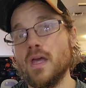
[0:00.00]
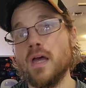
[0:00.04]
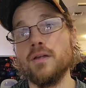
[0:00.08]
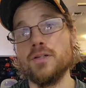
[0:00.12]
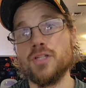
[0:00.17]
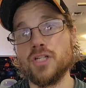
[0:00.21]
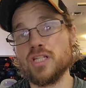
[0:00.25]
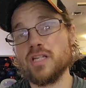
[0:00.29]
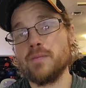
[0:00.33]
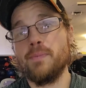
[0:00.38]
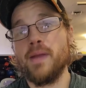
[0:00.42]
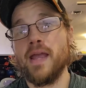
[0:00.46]

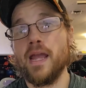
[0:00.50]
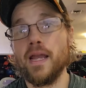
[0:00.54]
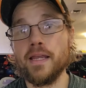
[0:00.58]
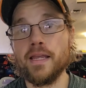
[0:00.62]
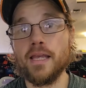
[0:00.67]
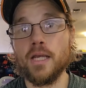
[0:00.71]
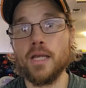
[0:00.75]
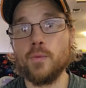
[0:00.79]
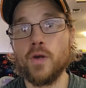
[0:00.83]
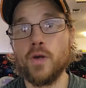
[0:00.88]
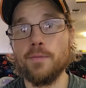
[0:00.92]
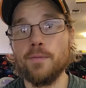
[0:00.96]
just a
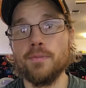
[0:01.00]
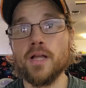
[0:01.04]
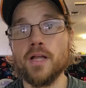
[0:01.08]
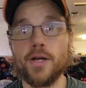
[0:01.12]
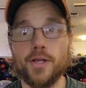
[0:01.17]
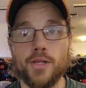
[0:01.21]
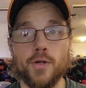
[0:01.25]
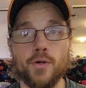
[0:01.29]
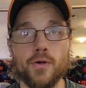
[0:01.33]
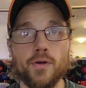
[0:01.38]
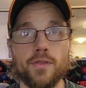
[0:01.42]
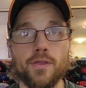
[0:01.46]
pancake weight block
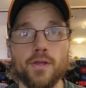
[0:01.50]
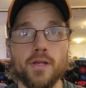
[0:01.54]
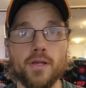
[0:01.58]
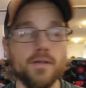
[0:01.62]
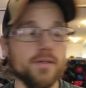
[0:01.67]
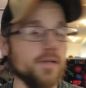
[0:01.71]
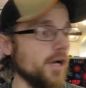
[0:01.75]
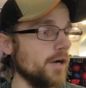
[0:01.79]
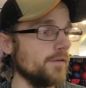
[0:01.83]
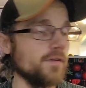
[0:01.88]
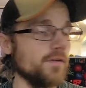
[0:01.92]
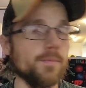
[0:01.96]

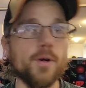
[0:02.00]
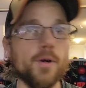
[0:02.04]
urethane cover